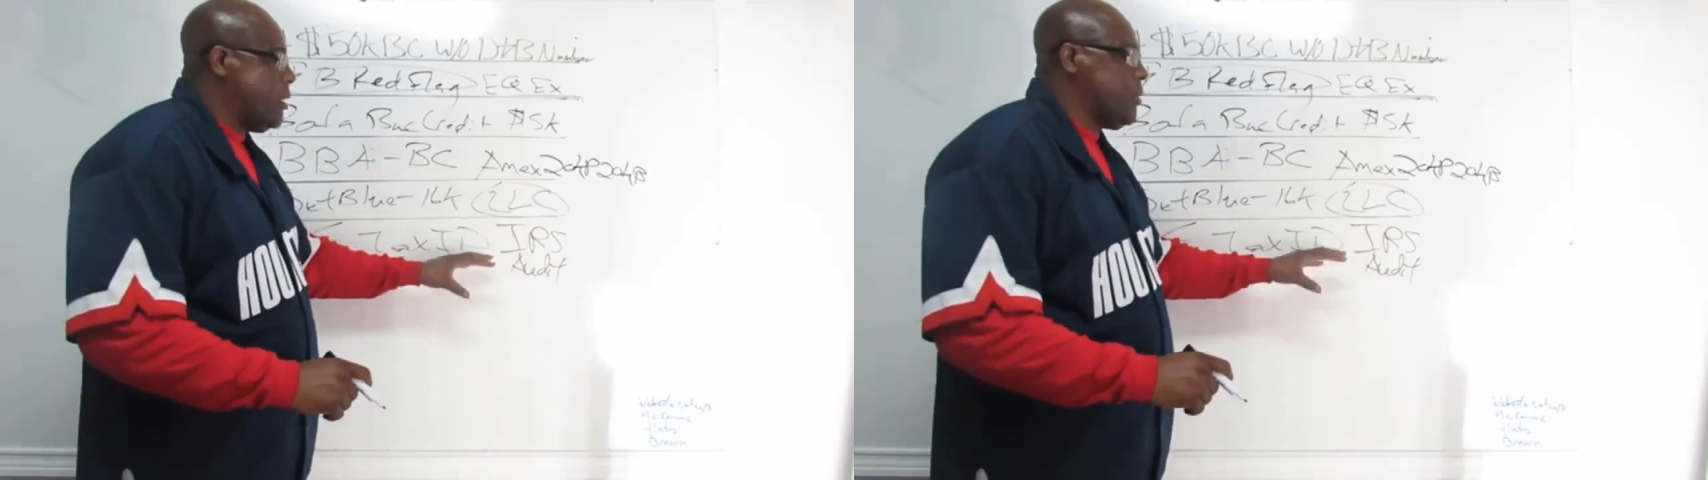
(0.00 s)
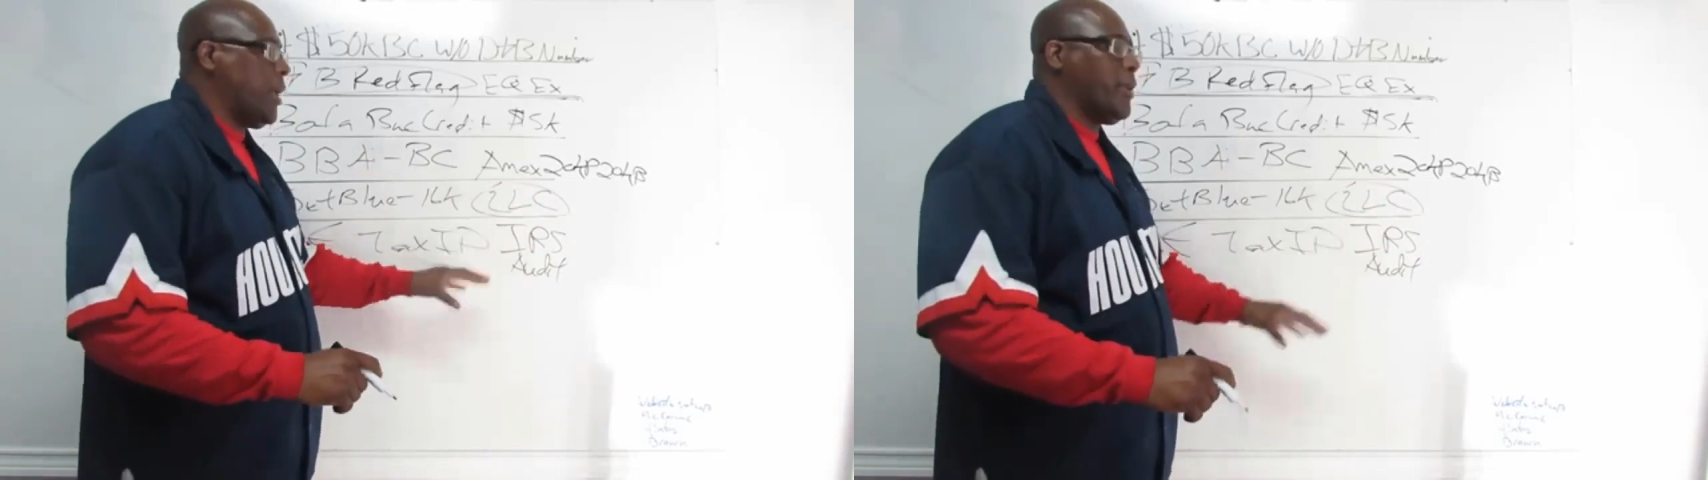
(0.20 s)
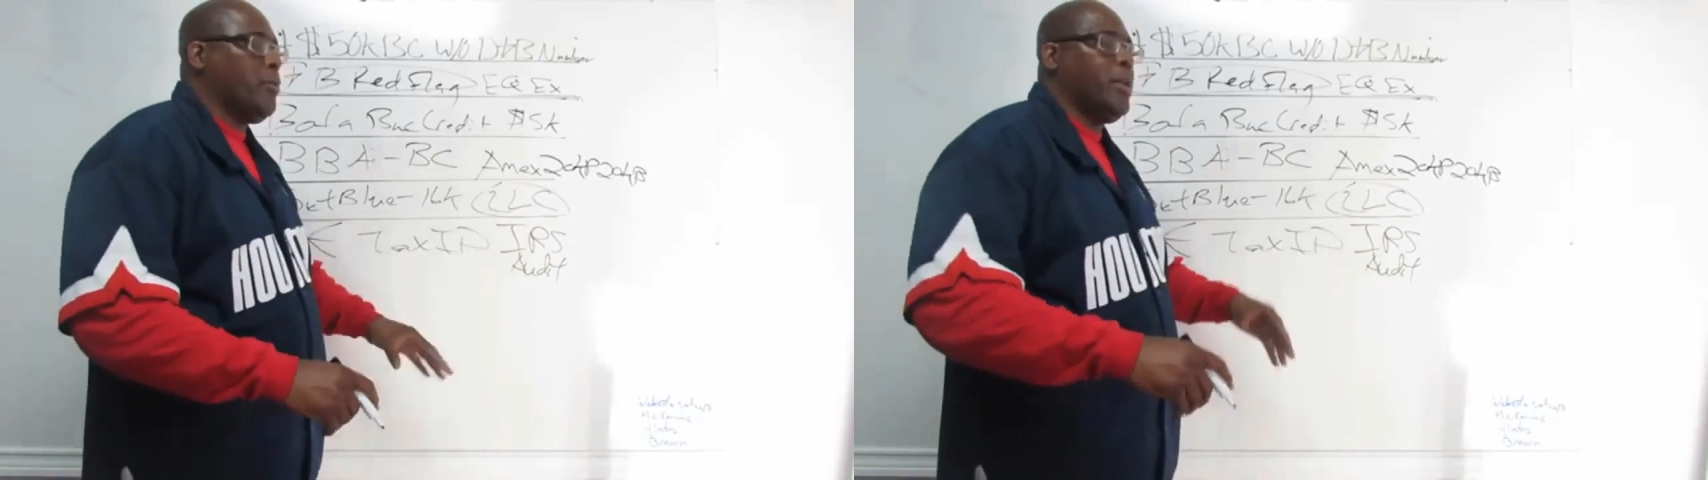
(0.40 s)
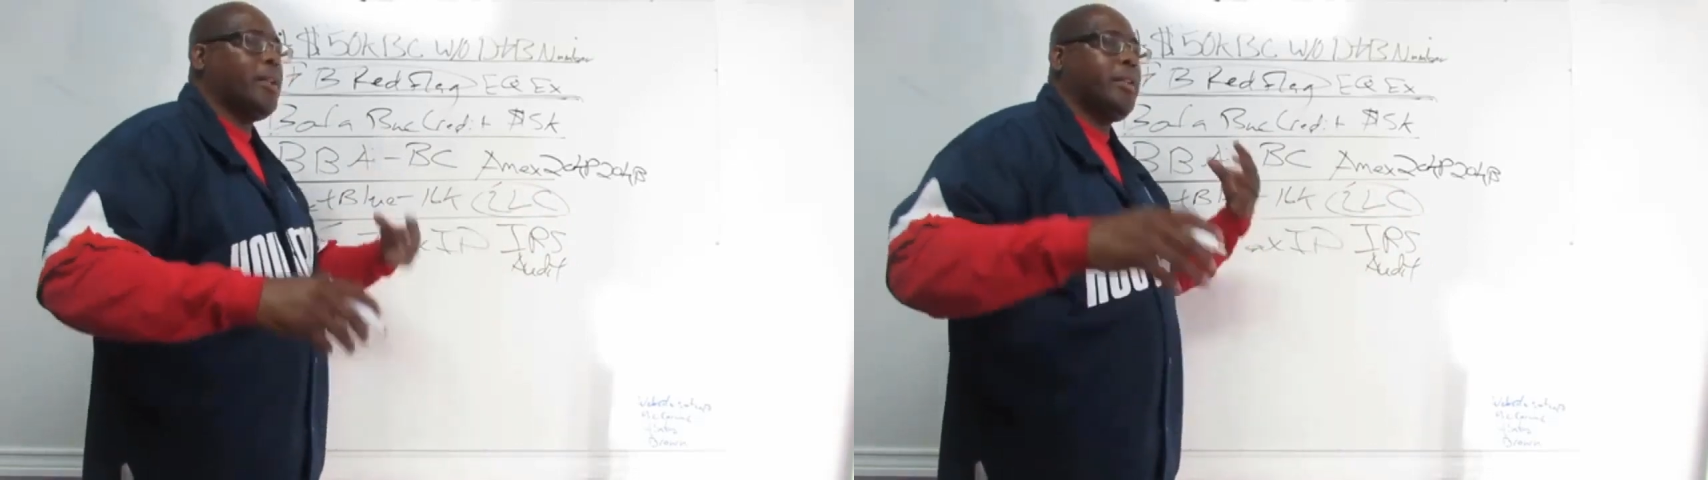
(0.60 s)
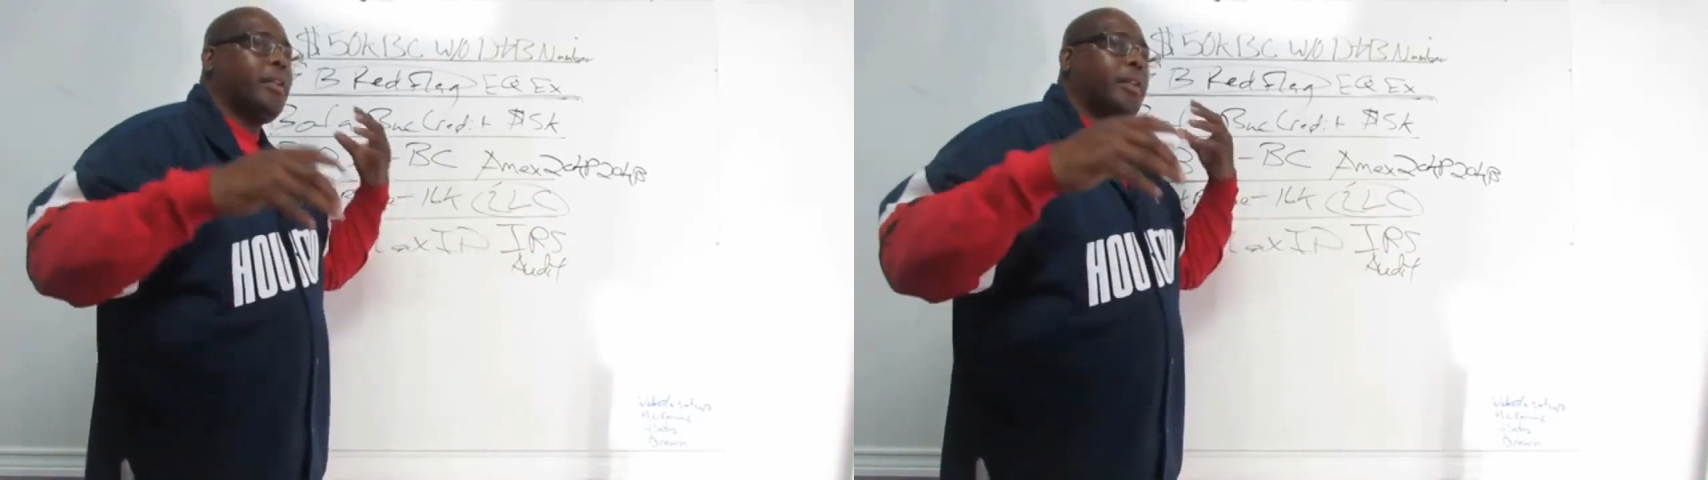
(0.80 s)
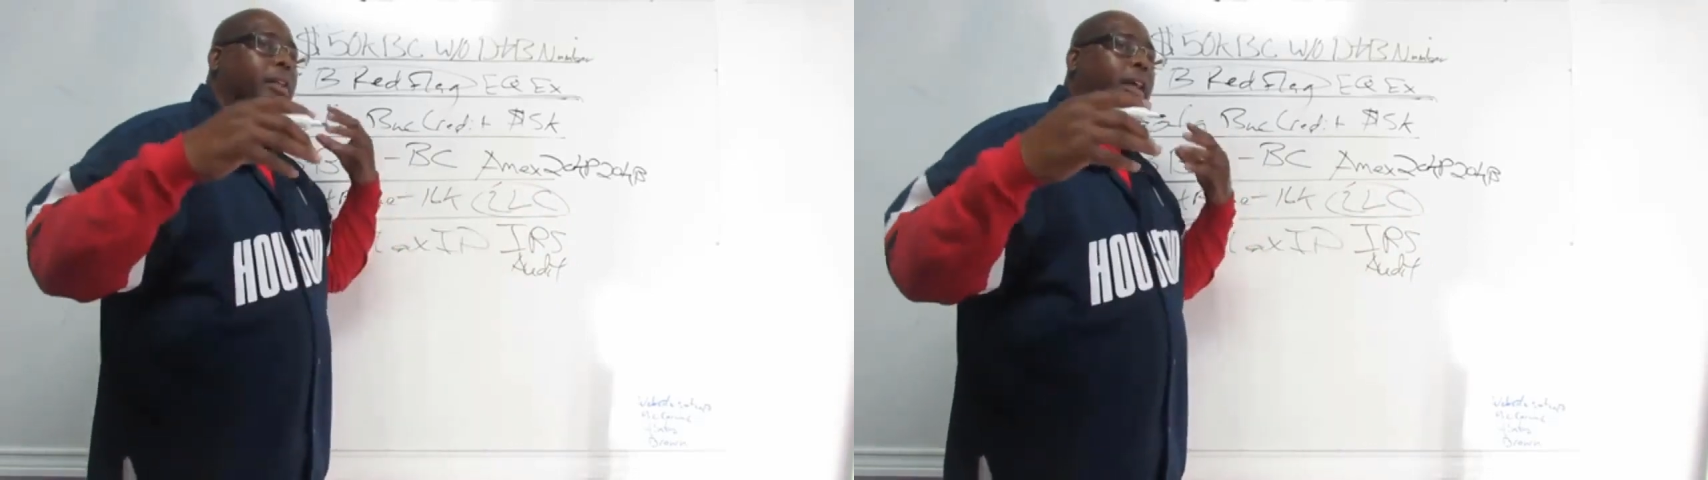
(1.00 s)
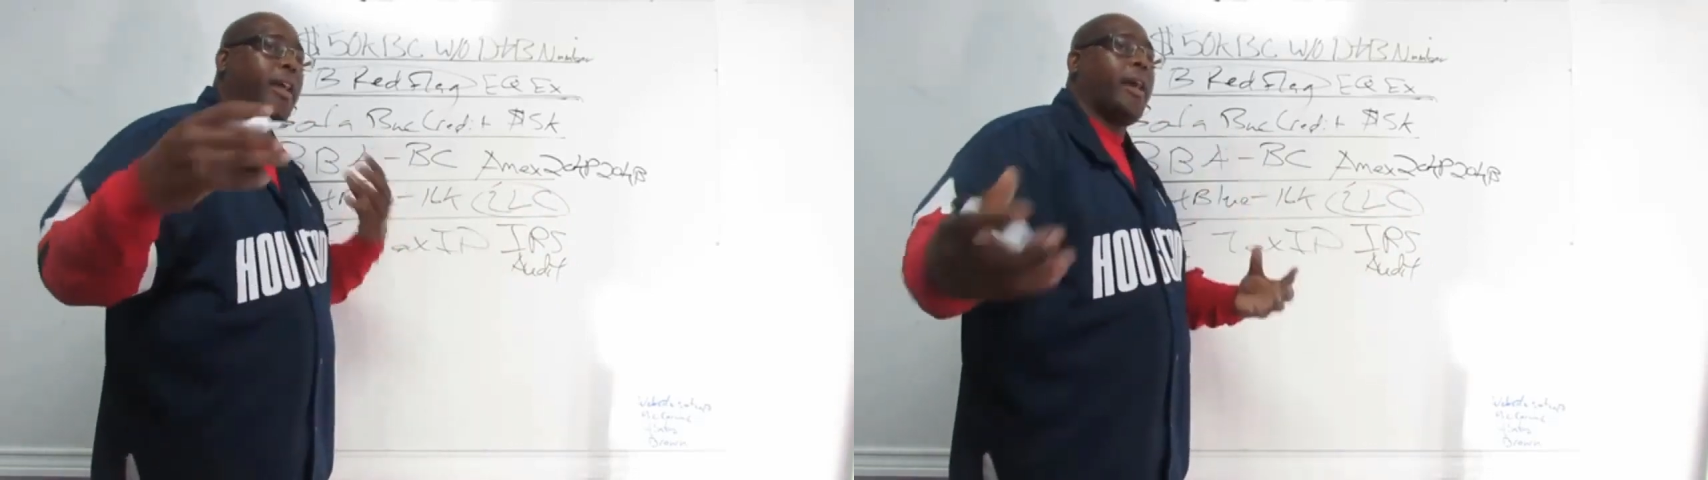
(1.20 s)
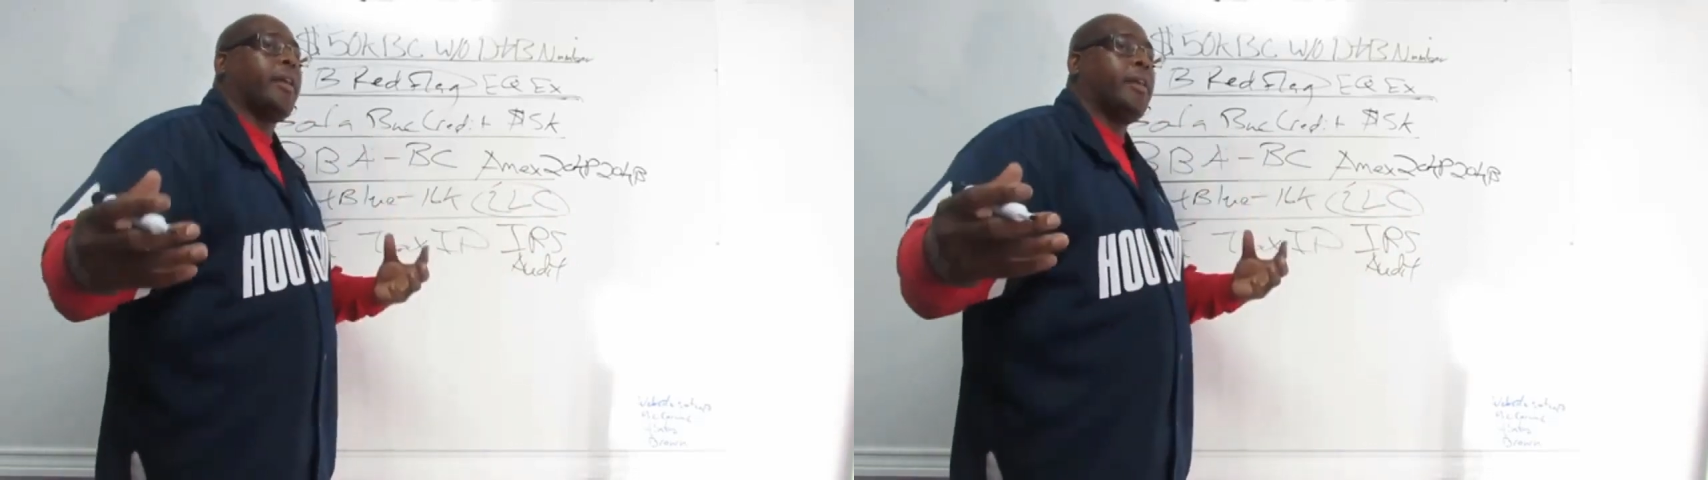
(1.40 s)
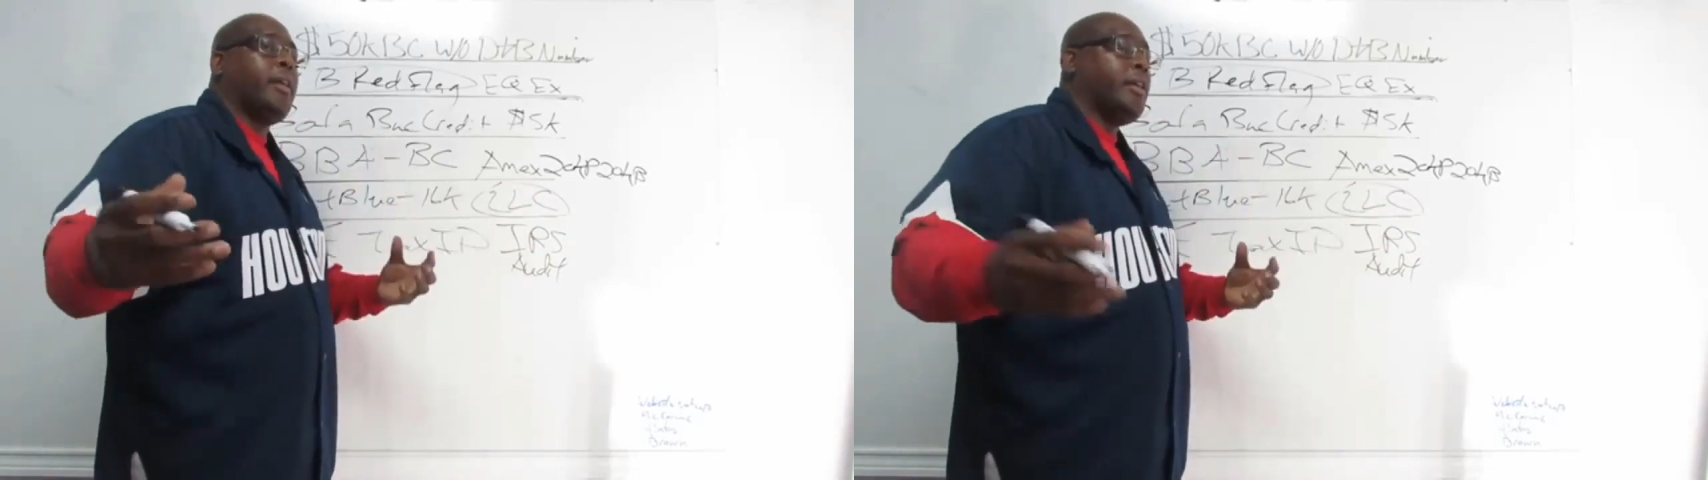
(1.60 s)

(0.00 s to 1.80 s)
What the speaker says: I'm like, what the heck?